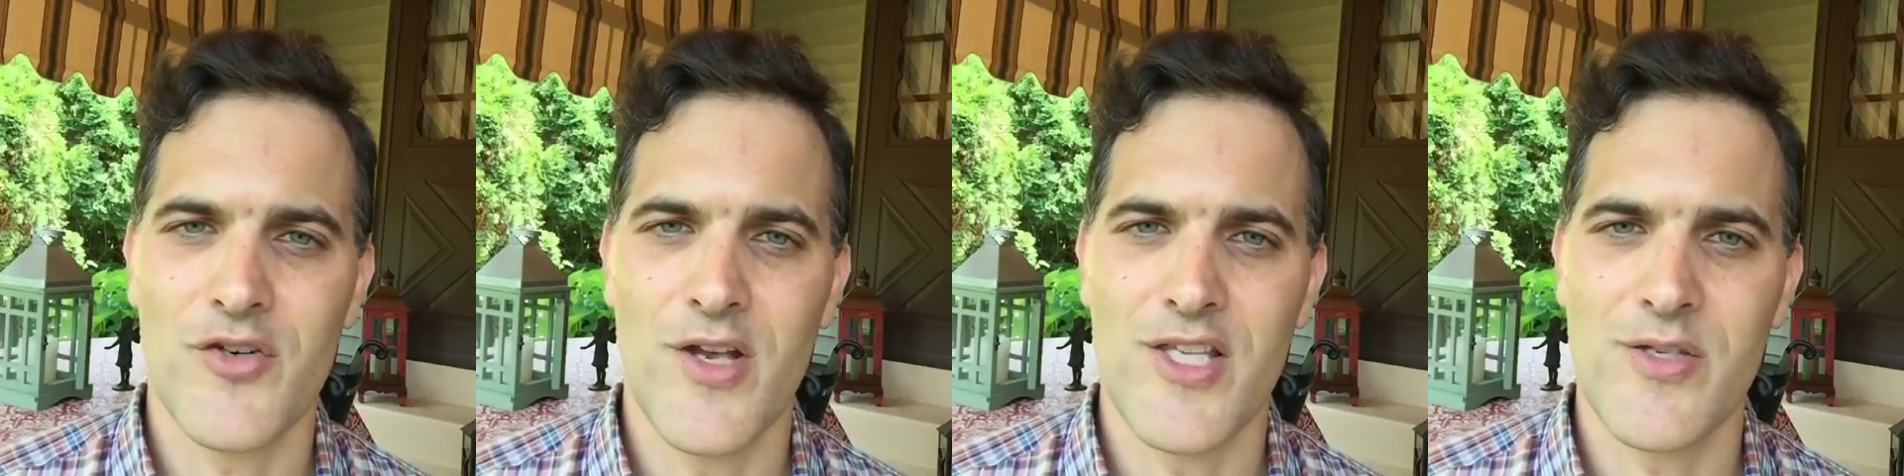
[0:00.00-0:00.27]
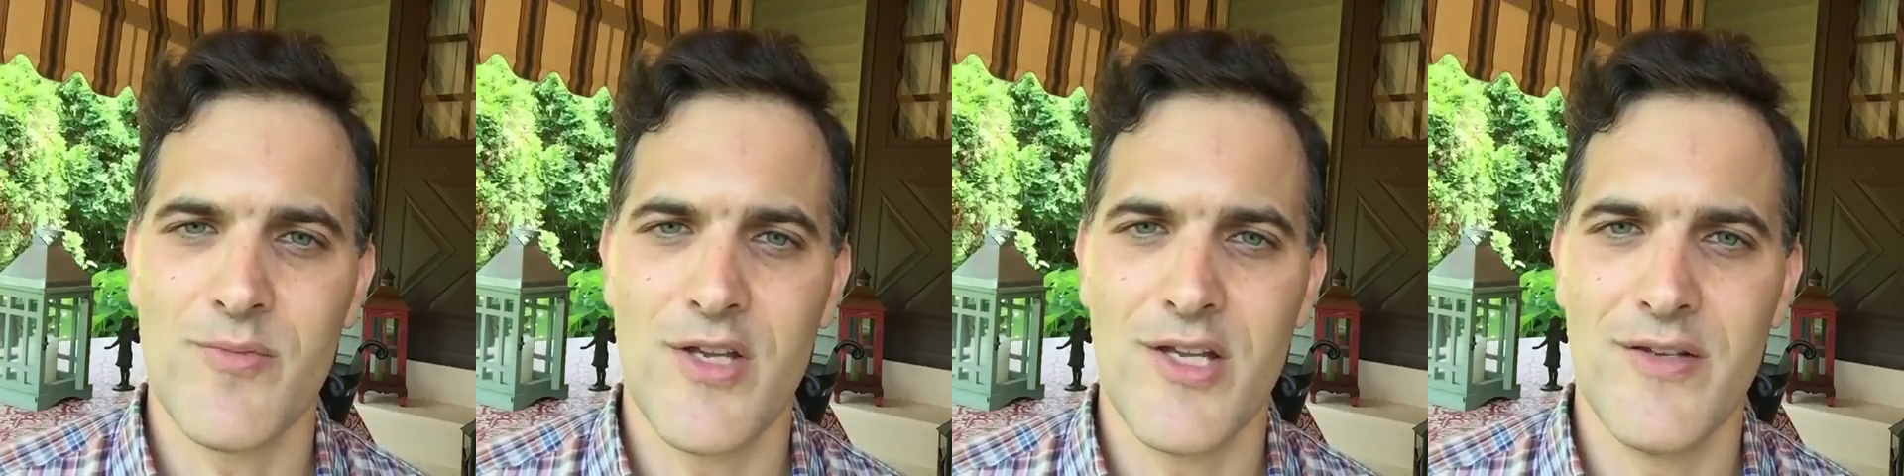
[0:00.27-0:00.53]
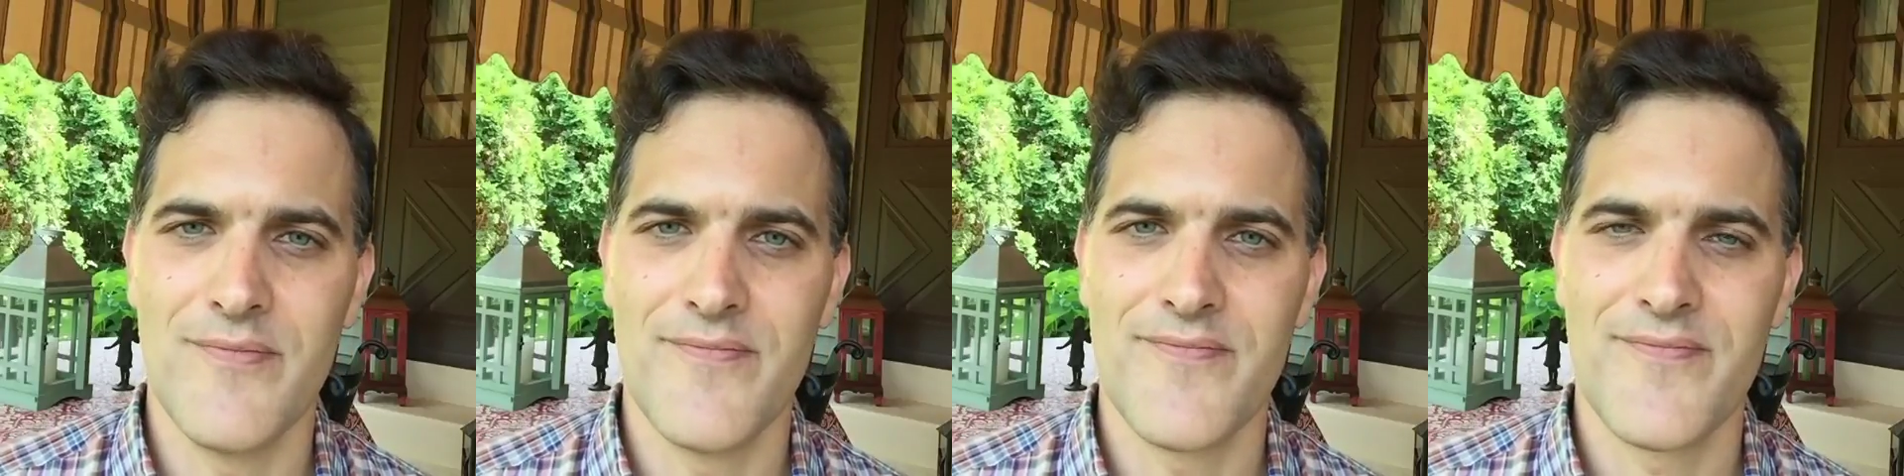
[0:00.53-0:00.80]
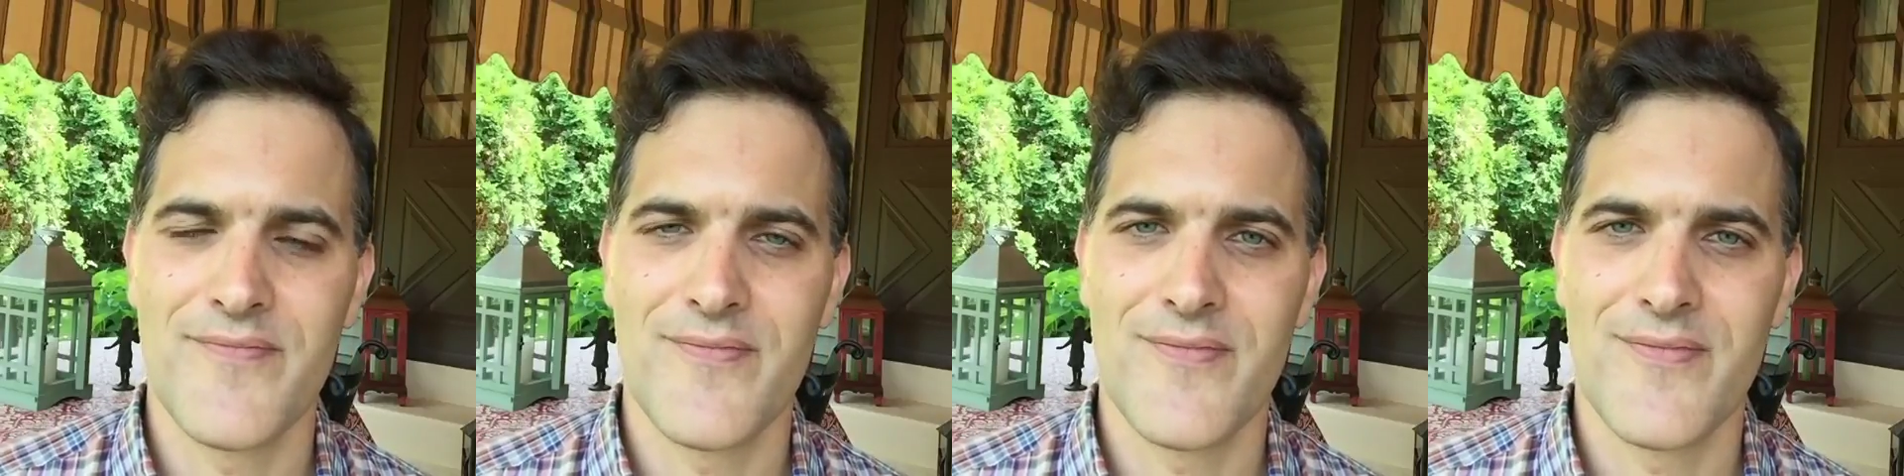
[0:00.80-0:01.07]
transmitted
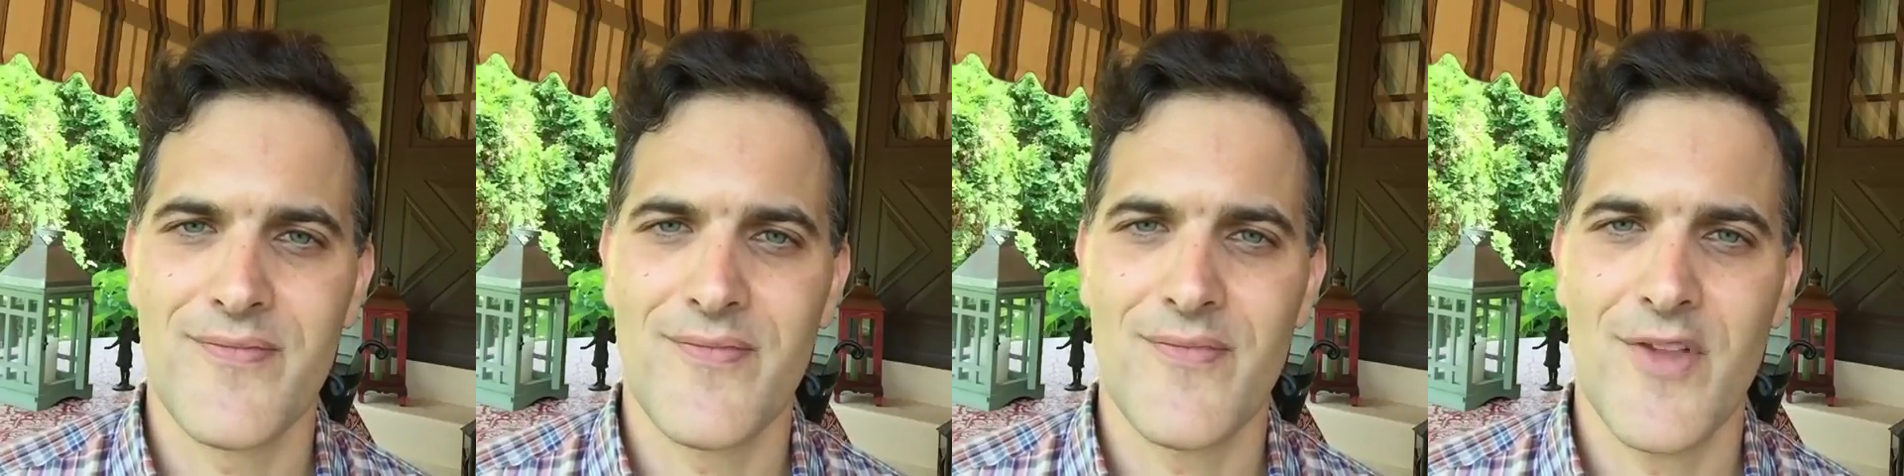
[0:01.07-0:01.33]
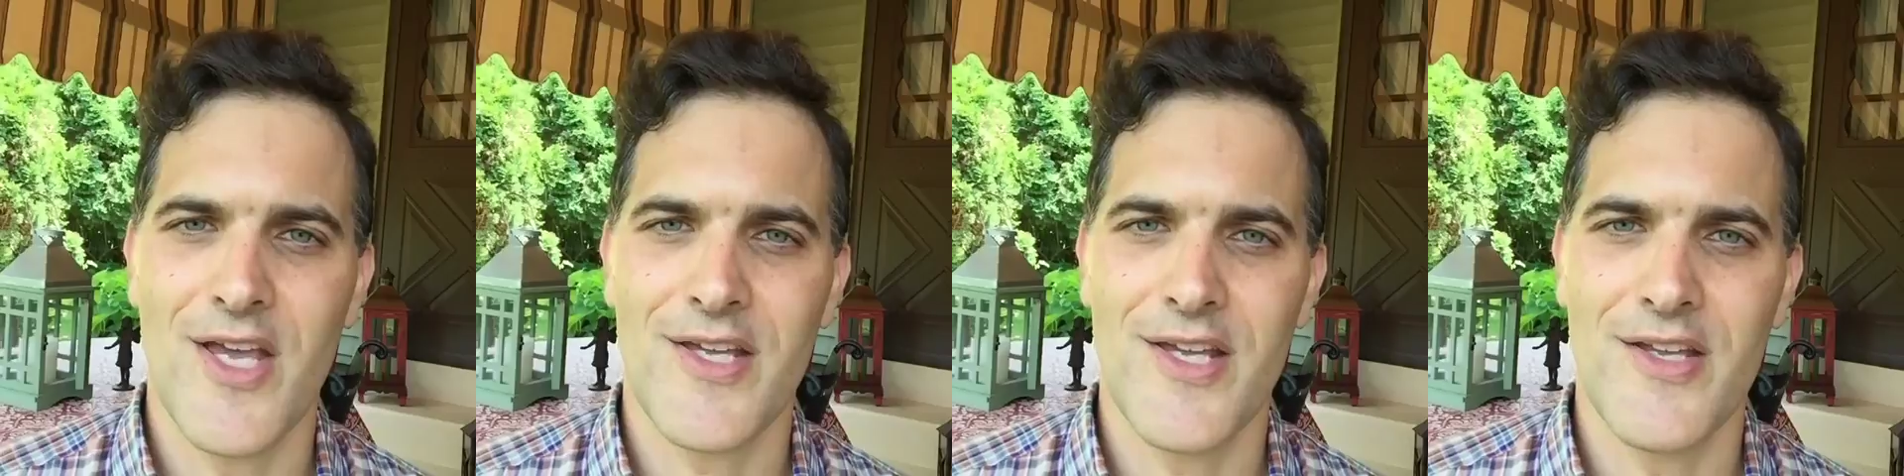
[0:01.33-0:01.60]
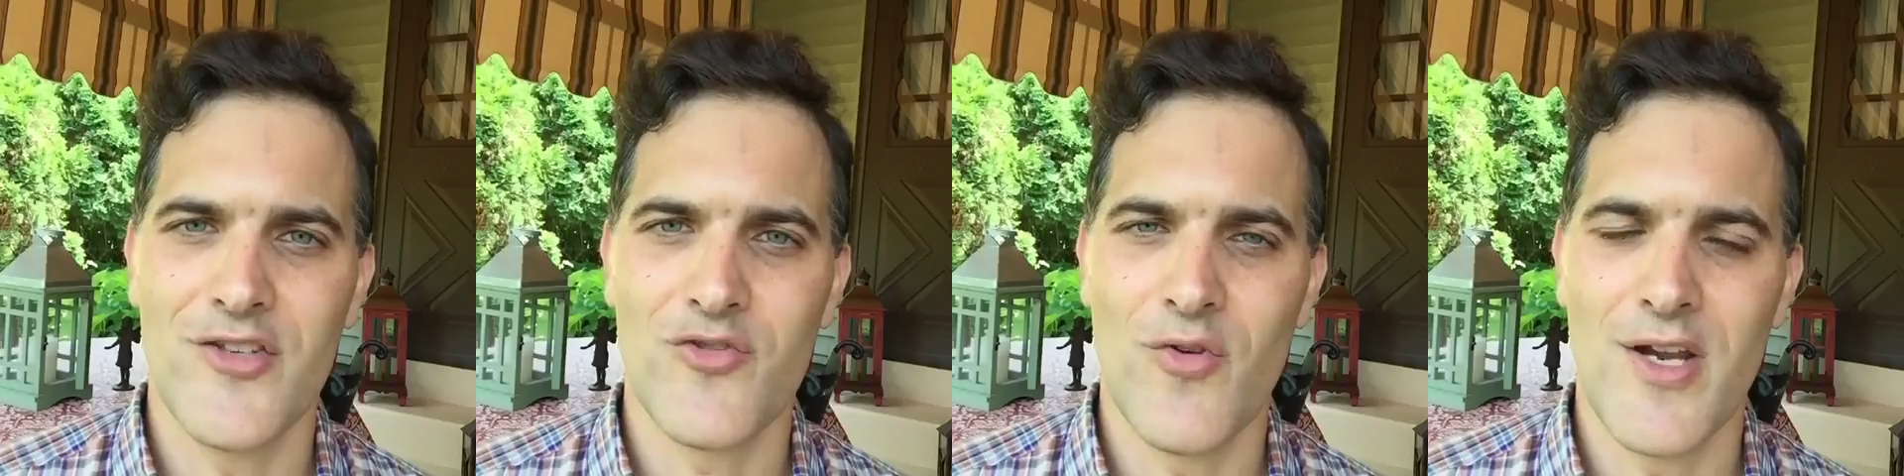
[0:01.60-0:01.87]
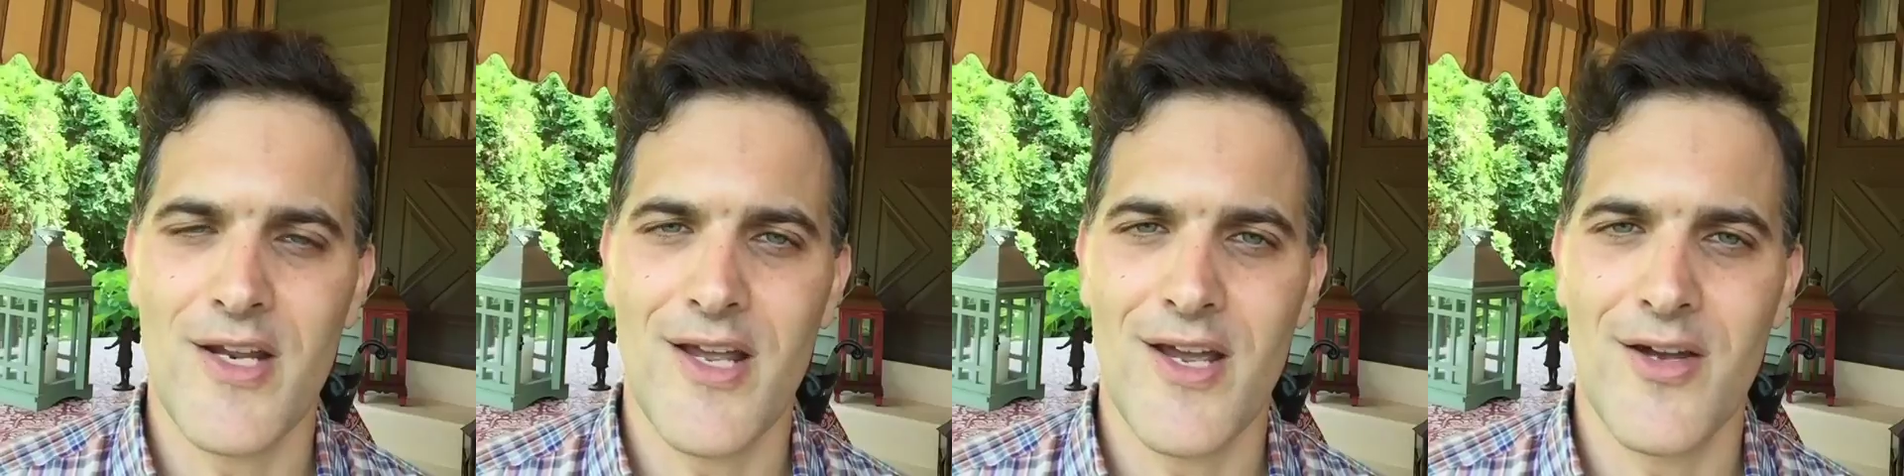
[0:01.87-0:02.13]
like it is
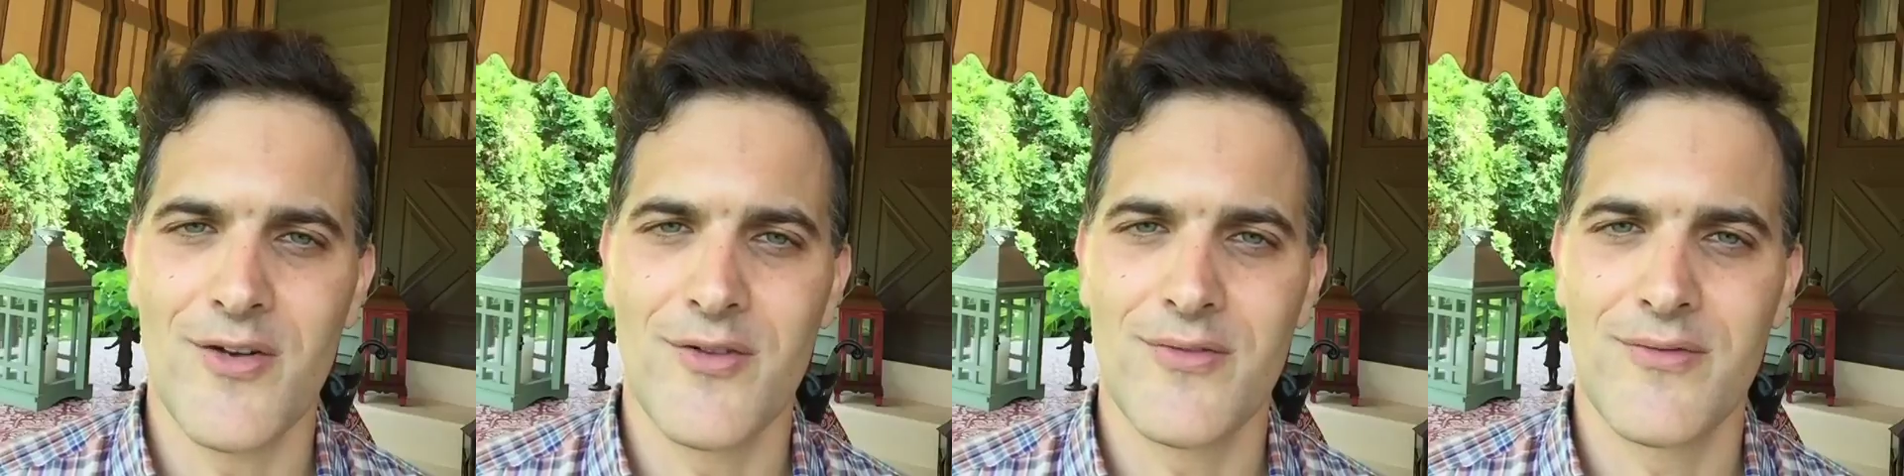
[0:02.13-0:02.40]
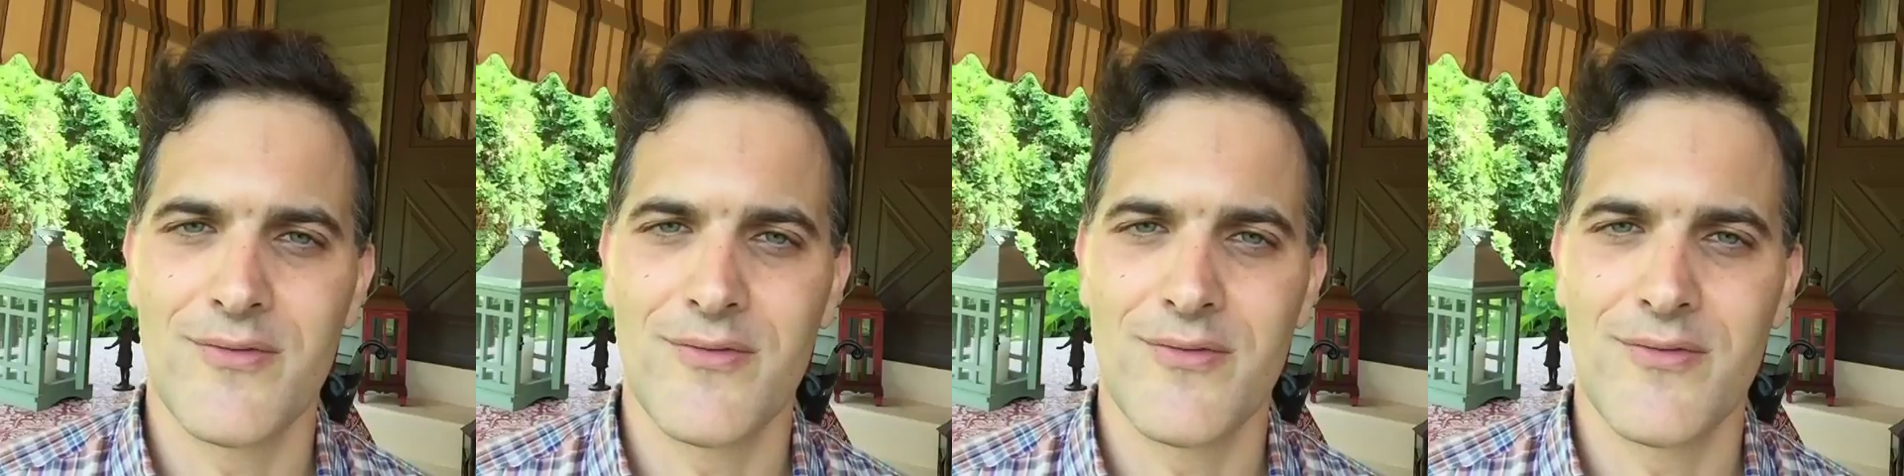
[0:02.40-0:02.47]
right now.